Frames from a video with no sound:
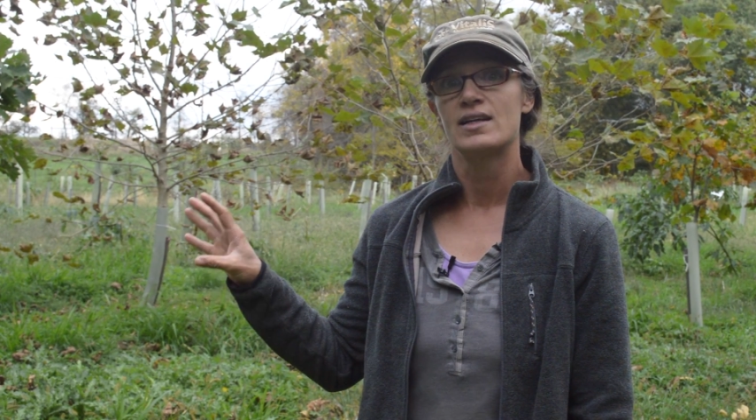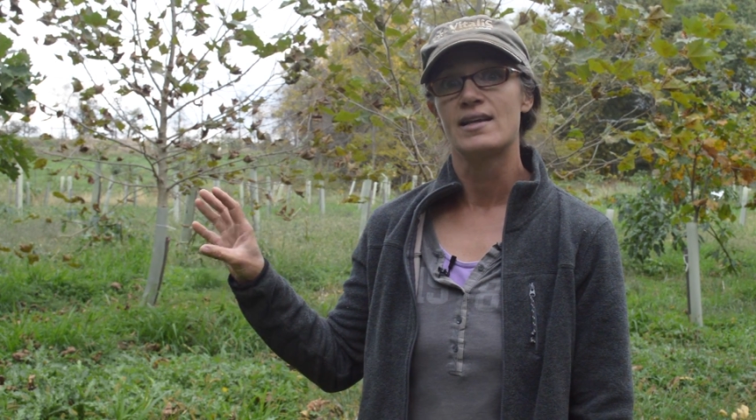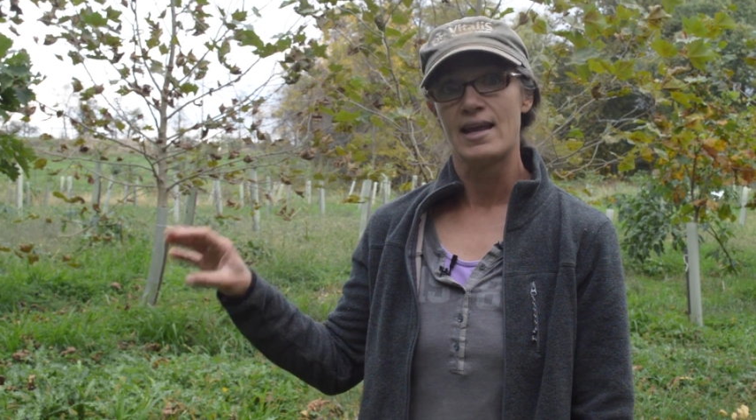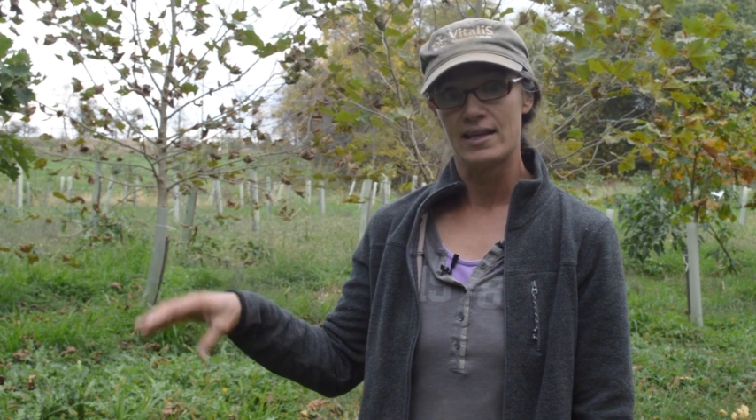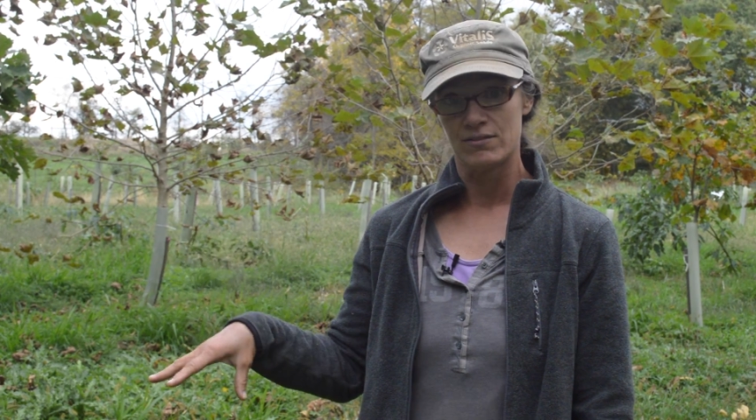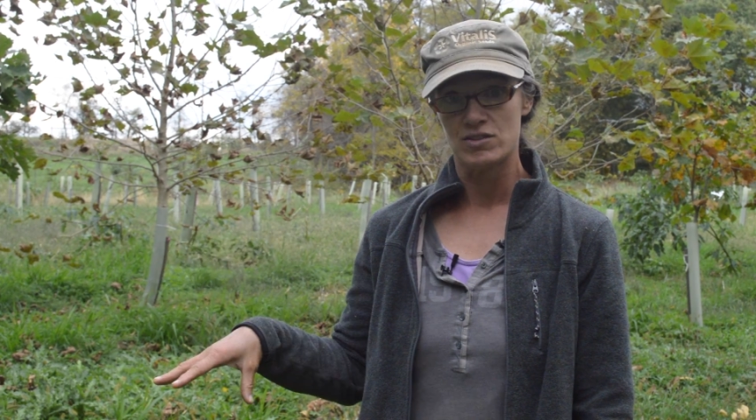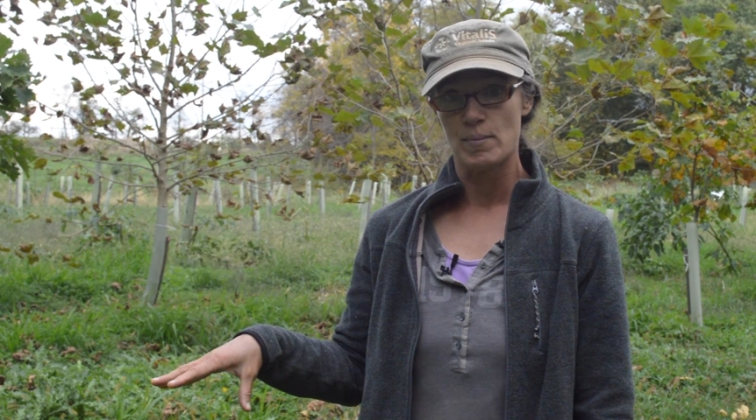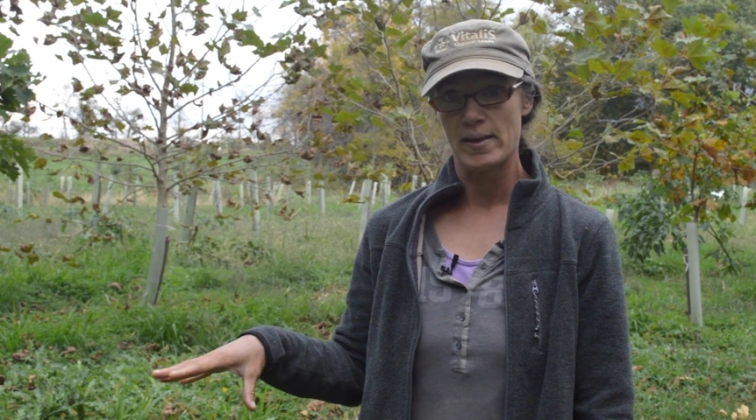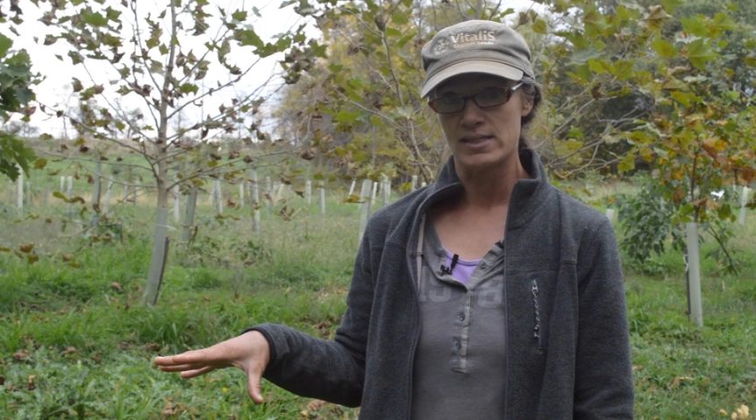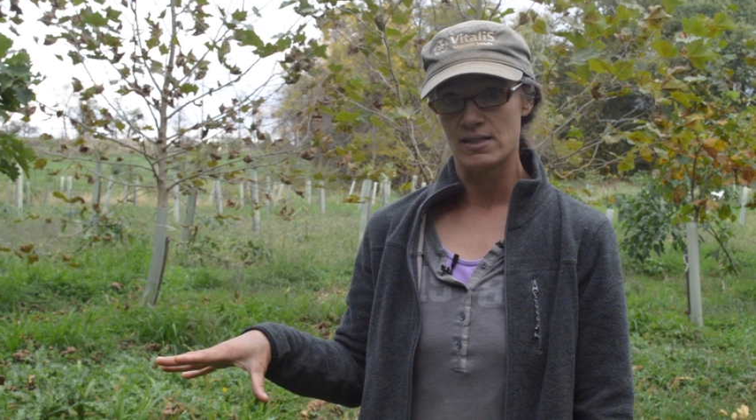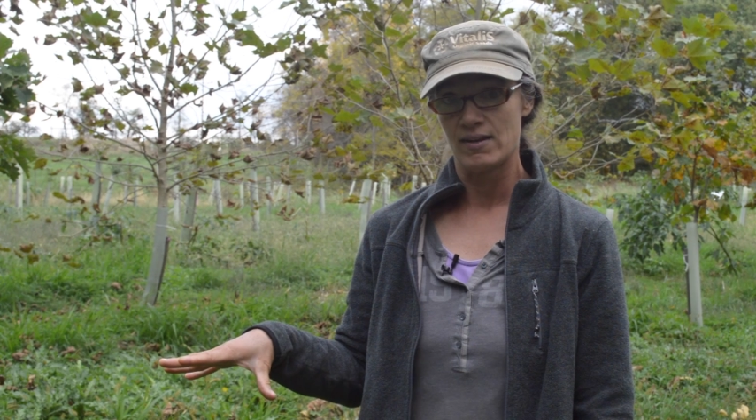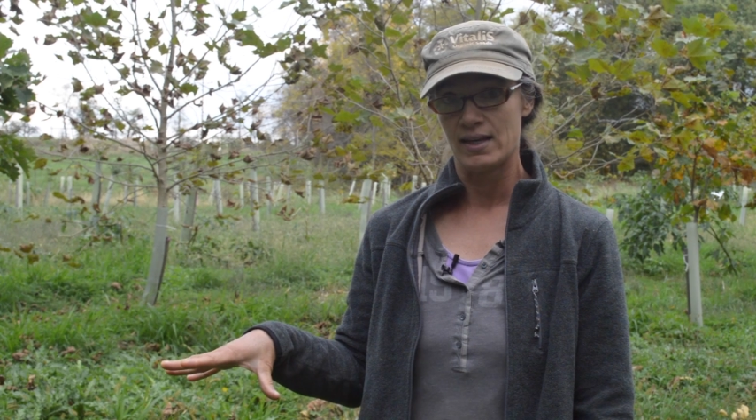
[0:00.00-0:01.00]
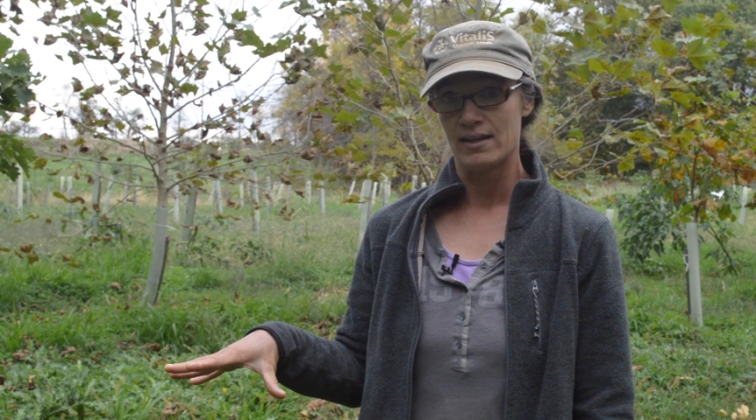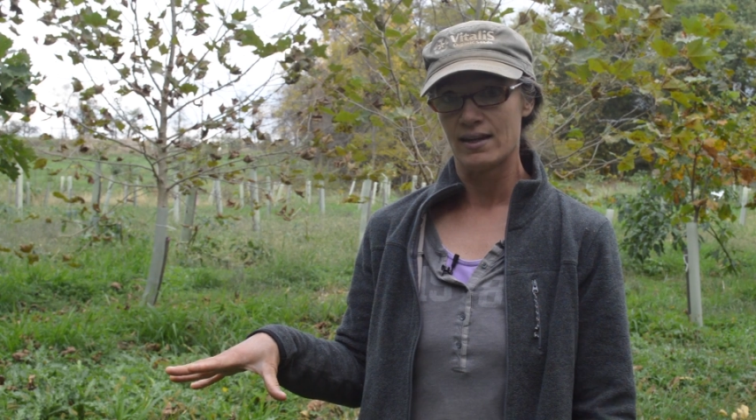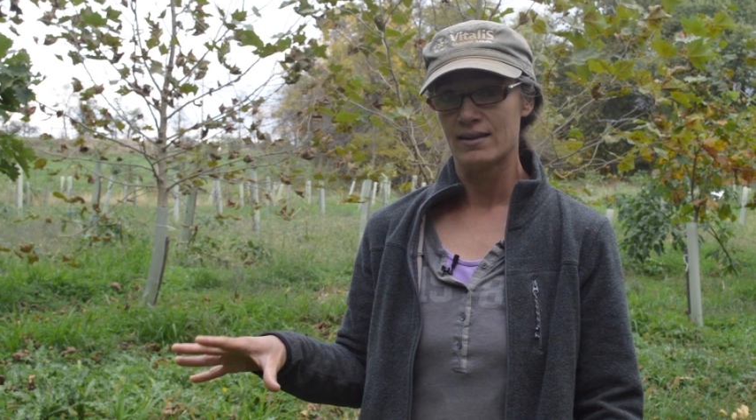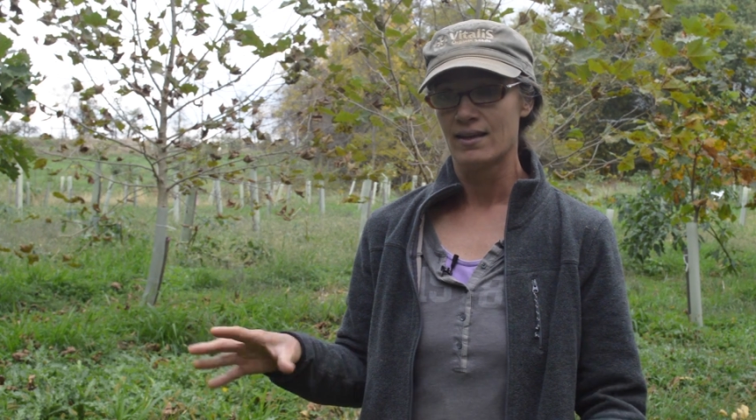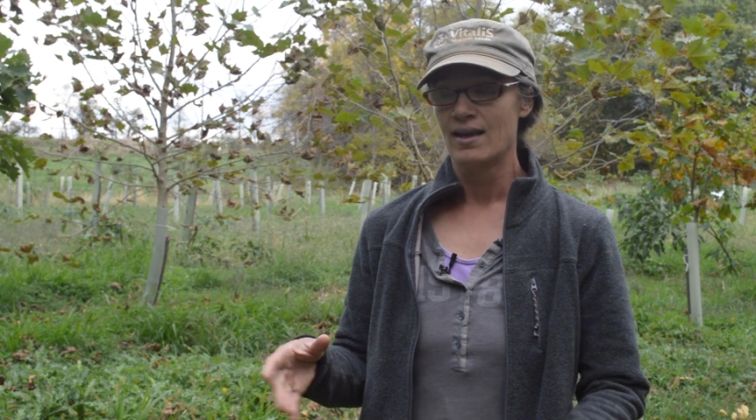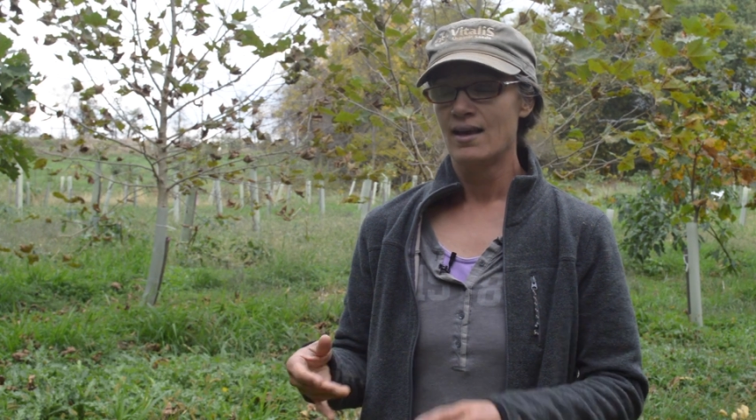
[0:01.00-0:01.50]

native to Pennsylvania.